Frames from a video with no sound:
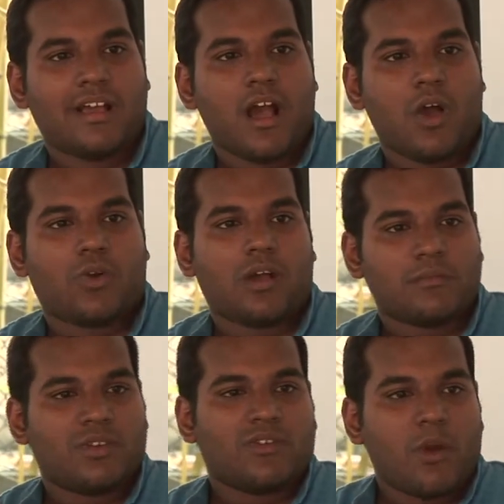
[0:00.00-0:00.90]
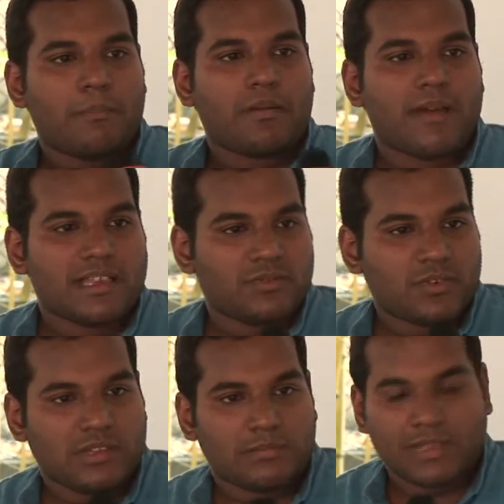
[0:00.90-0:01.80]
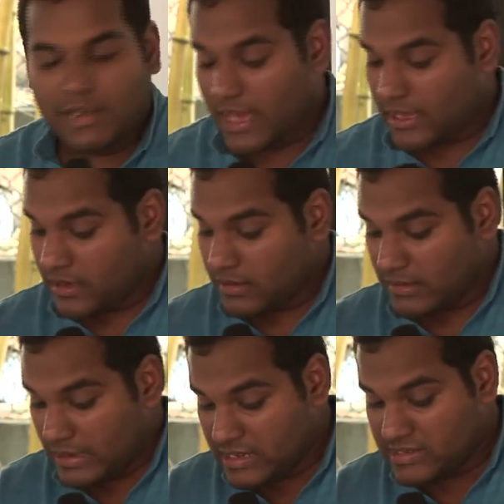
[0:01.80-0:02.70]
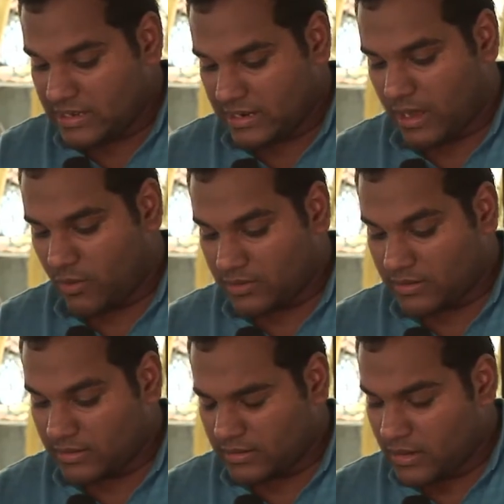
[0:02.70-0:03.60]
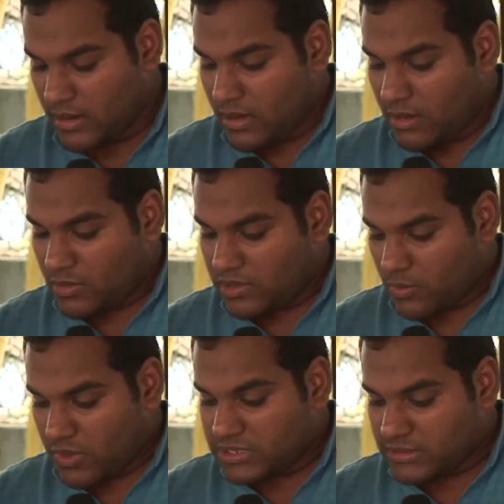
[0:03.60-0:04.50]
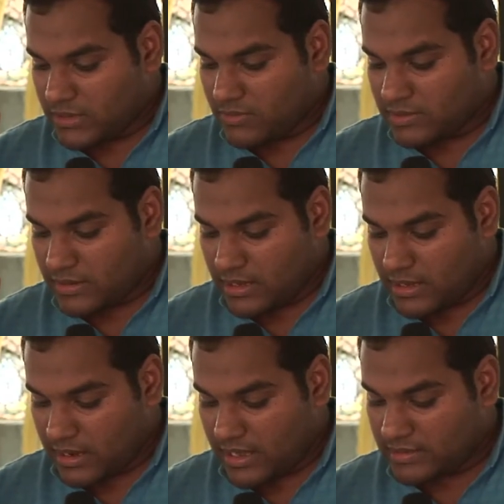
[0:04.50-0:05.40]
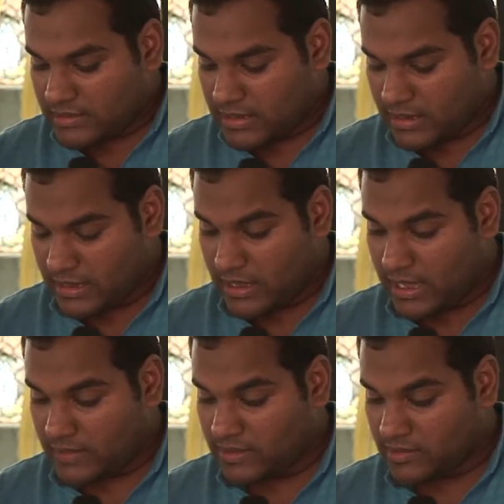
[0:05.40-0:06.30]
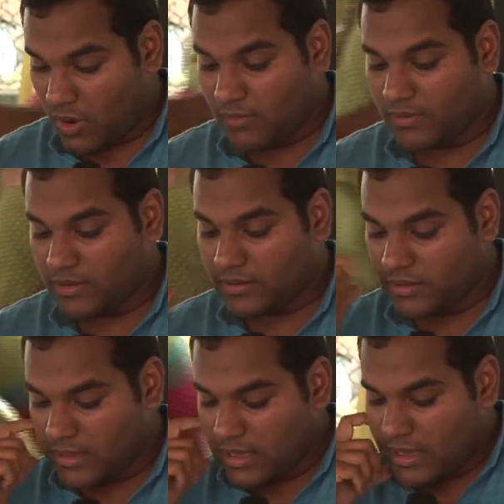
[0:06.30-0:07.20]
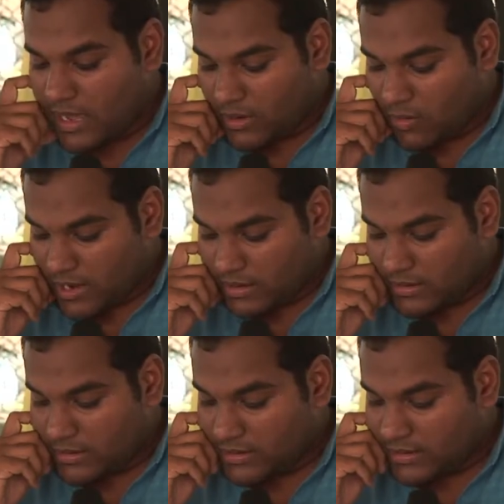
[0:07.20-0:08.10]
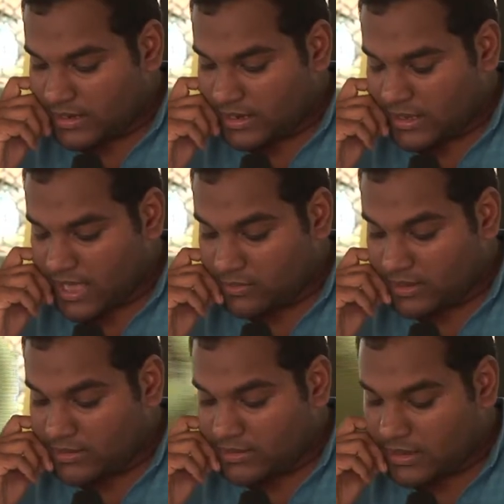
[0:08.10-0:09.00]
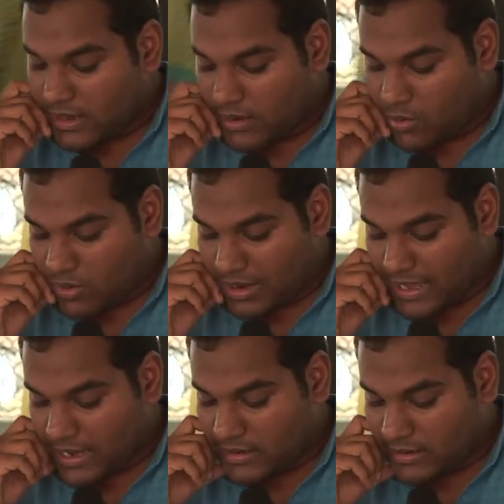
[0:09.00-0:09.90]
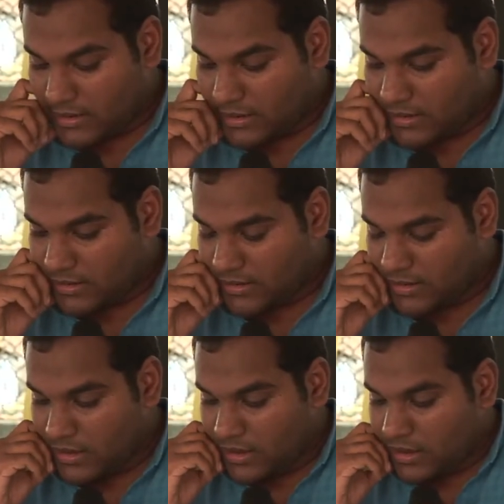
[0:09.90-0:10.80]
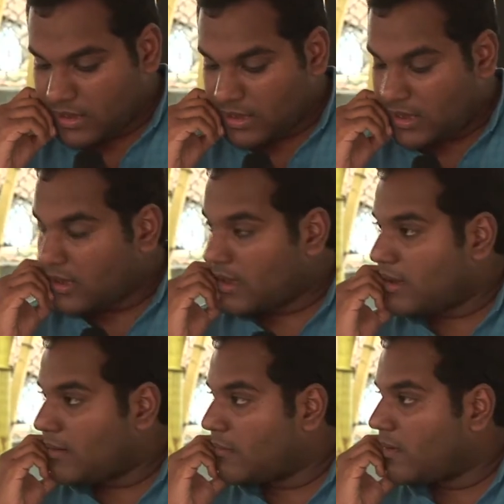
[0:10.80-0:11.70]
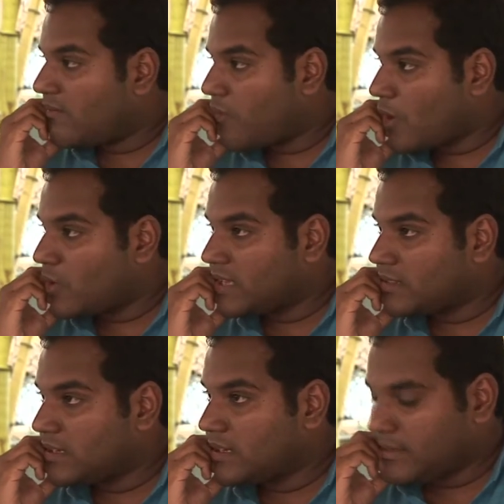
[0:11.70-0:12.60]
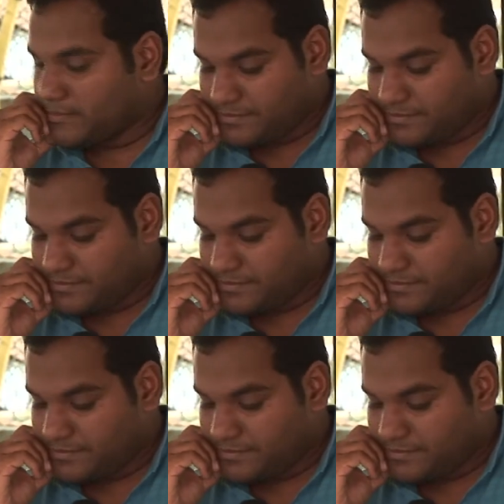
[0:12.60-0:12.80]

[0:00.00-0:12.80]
How come you have compromised for something like the regional councils? Was a question that was raised at this conference. And quite interestingly, as we'll note later, uh, following the